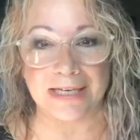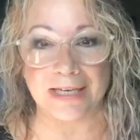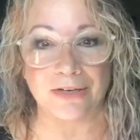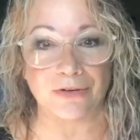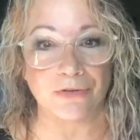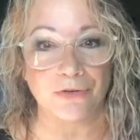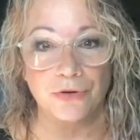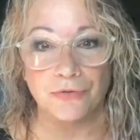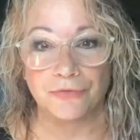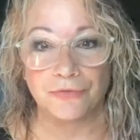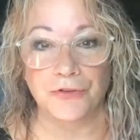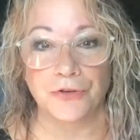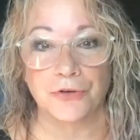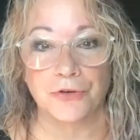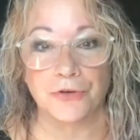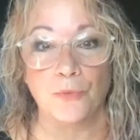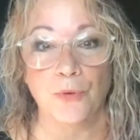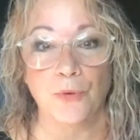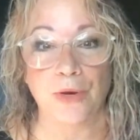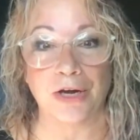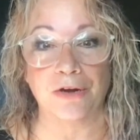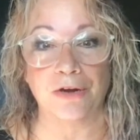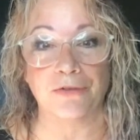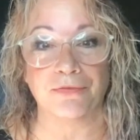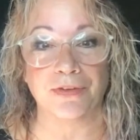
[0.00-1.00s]
I don't know if you're
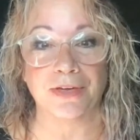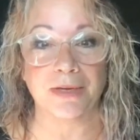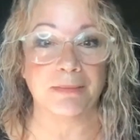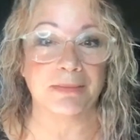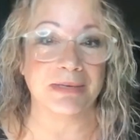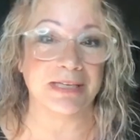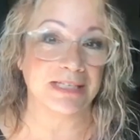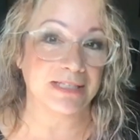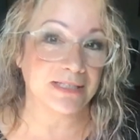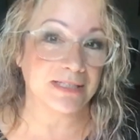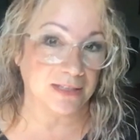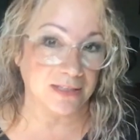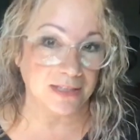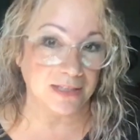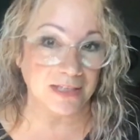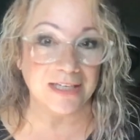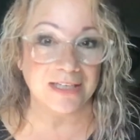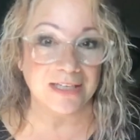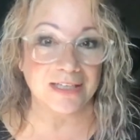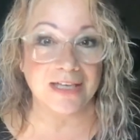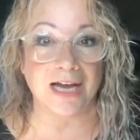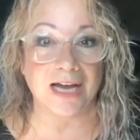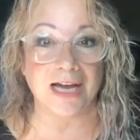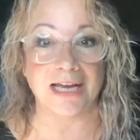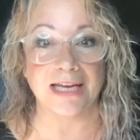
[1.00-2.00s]
aware of him. He's a
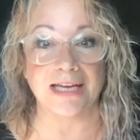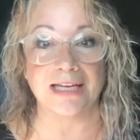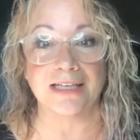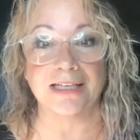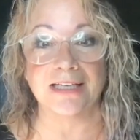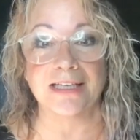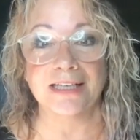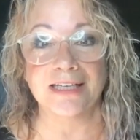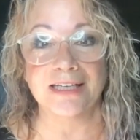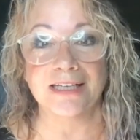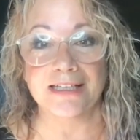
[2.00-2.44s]
Gaia uh,